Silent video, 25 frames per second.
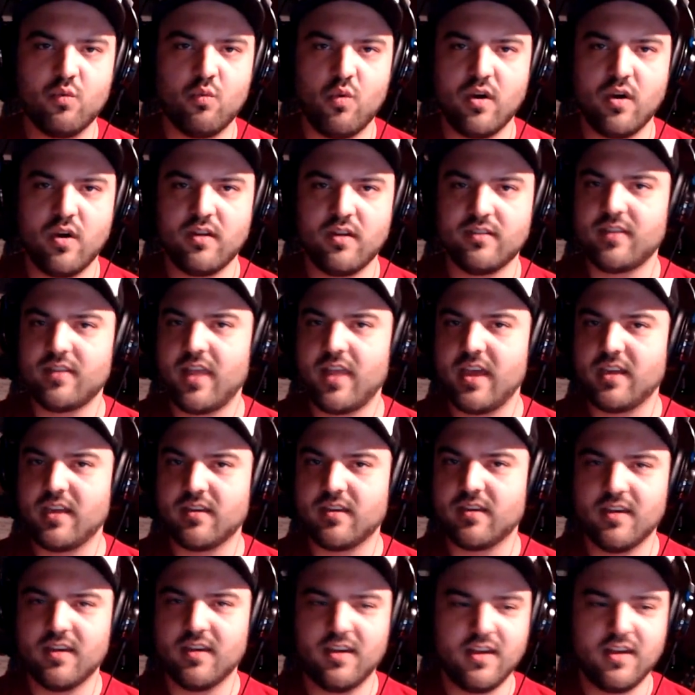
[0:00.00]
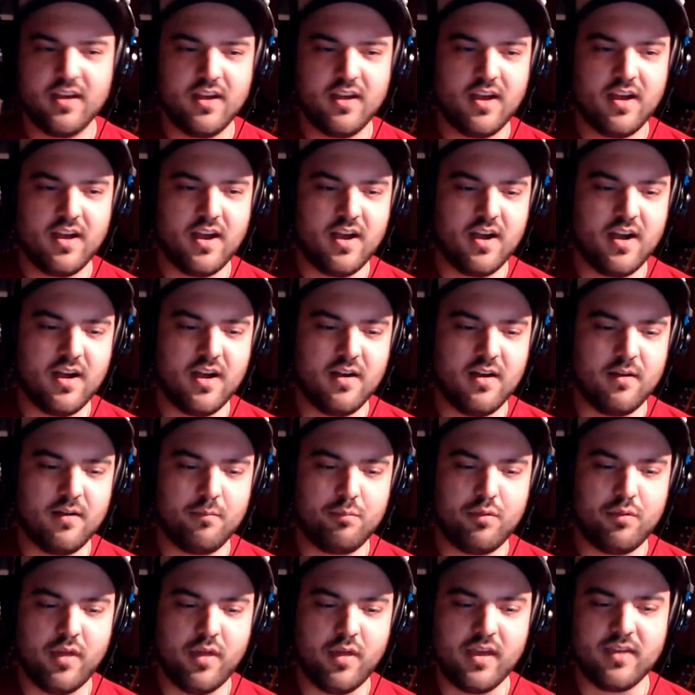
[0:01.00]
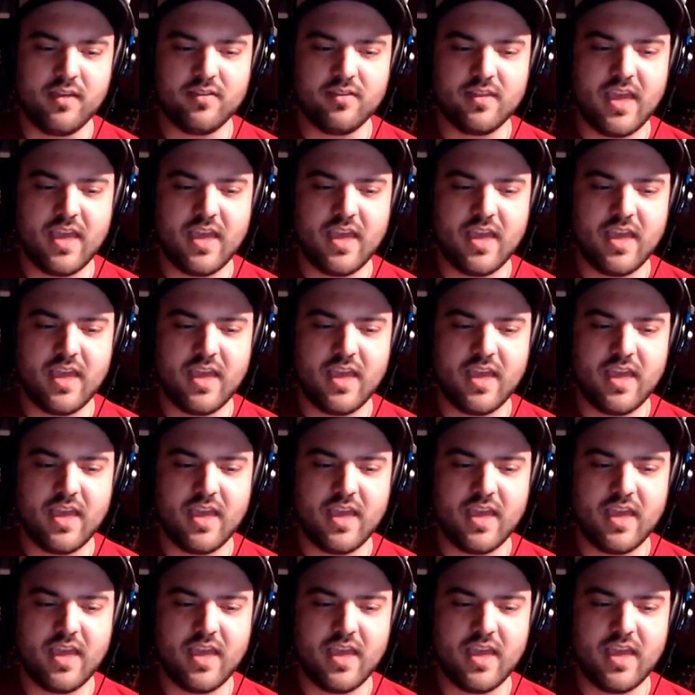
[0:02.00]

One is like playing